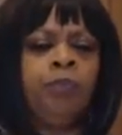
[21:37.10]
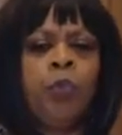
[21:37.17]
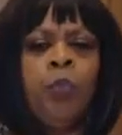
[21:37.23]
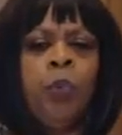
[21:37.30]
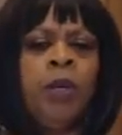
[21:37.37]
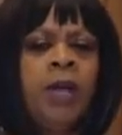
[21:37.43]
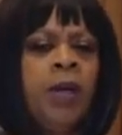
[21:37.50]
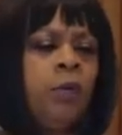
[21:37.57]

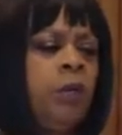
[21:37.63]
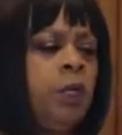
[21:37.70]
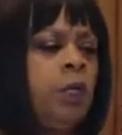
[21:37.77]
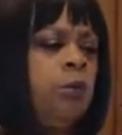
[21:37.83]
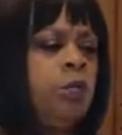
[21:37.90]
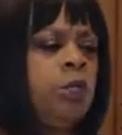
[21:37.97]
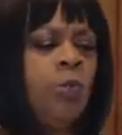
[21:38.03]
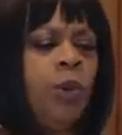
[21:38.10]
we're not going to
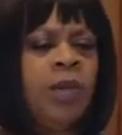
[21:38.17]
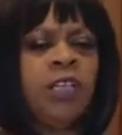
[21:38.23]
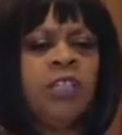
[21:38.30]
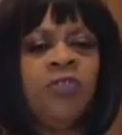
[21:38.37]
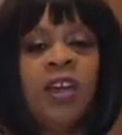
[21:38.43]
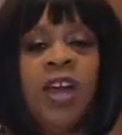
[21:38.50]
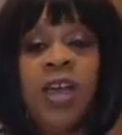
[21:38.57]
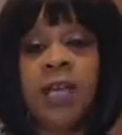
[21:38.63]
lose weight as
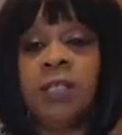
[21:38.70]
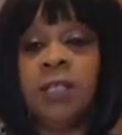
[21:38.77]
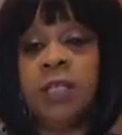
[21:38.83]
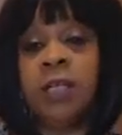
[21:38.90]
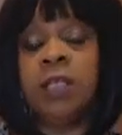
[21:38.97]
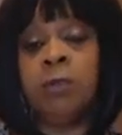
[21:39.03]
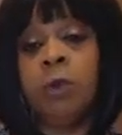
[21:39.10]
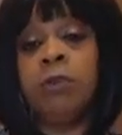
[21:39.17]
fast
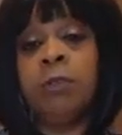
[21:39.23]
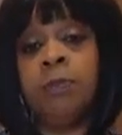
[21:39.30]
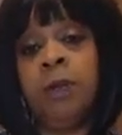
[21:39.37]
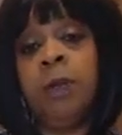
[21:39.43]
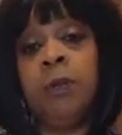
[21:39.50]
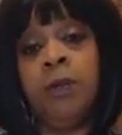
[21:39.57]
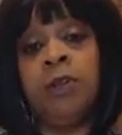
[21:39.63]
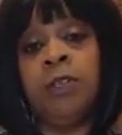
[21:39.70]
as most
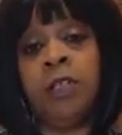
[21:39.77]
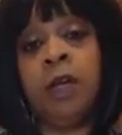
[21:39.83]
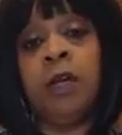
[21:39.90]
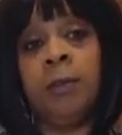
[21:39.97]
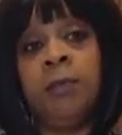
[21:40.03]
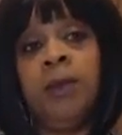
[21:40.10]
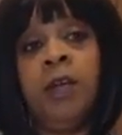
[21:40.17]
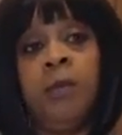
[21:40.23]
people, as
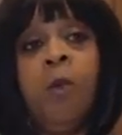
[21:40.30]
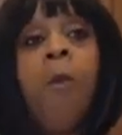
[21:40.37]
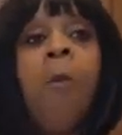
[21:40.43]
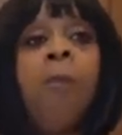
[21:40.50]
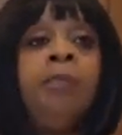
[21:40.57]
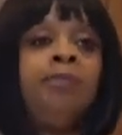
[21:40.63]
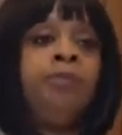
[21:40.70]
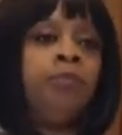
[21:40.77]
younger people.
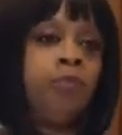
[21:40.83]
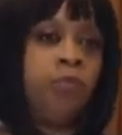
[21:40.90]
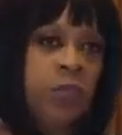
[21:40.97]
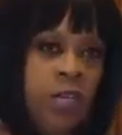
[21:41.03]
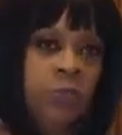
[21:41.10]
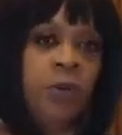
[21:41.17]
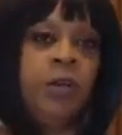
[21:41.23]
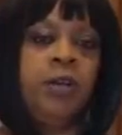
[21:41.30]

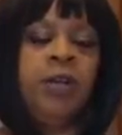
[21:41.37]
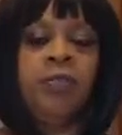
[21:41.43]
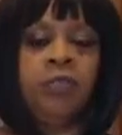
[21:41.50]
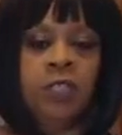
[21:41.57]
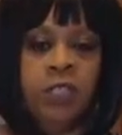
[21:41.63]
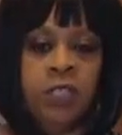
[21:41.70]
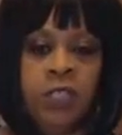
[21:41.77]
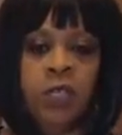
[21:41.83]
That's why you have
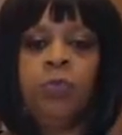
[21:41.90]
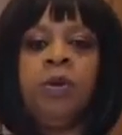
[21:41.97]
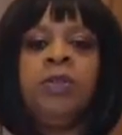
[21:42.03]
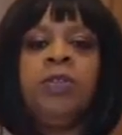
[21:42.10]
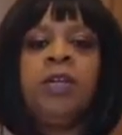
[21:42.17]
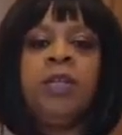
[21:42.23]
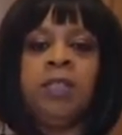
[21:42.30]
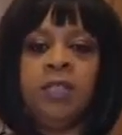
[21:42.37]
to stick
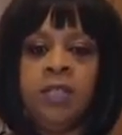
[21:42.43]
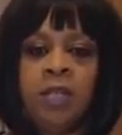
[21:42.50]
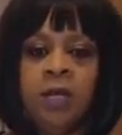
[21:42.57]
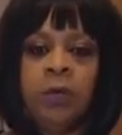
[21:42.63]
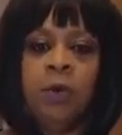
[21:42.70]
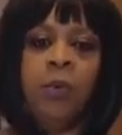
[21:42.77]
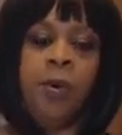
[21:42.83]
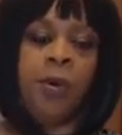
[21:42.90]
with it and stay
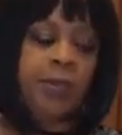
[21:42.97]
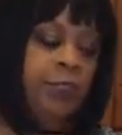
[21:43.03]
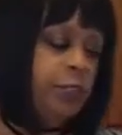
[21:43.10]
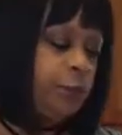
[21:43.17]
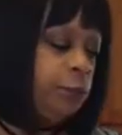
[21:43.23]
the course.